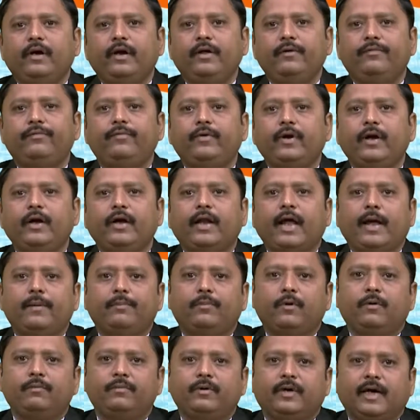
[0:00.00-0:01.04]
different
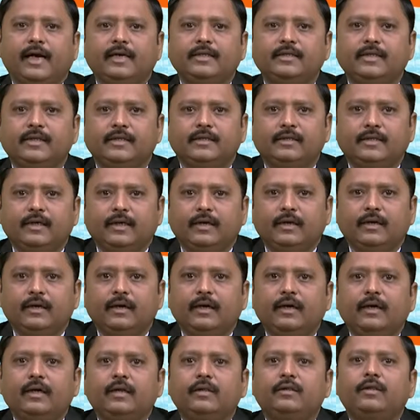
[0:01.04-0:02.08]
type of transit state.
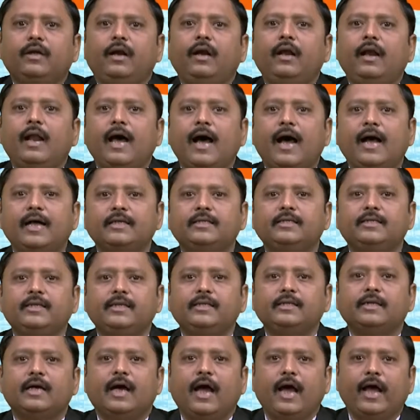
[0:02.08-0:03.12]
The last
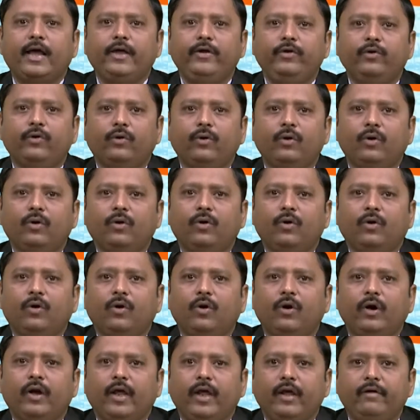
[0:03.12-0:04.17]
is IO
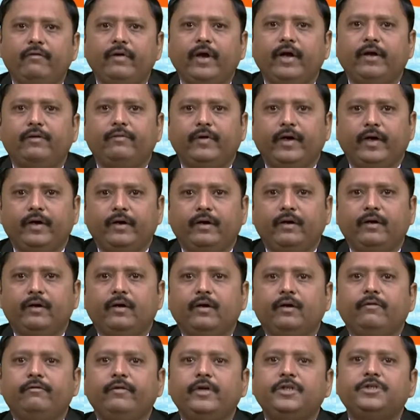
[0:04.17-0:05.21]
or event wait
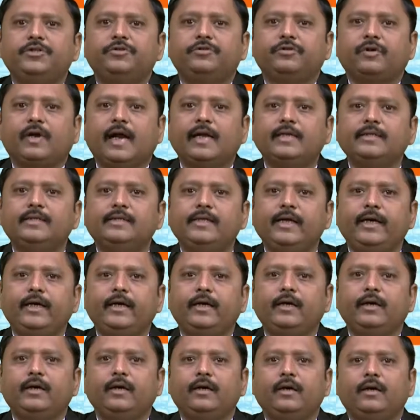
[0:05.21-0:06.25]
which
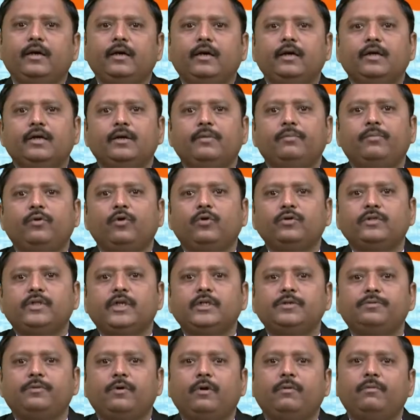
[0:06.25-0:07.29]
transit
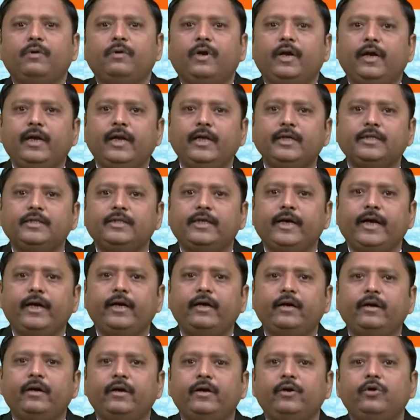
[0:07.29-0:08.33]
process from running
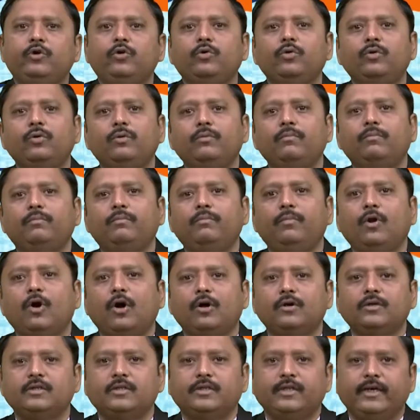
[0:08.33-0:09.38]
state to
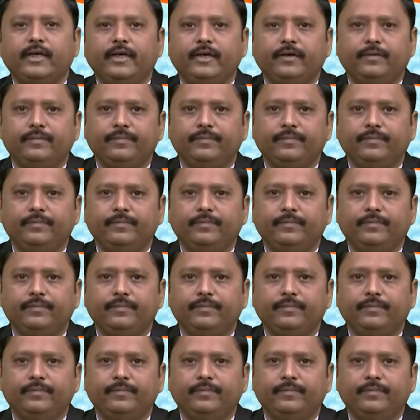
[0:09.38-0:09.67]
block state.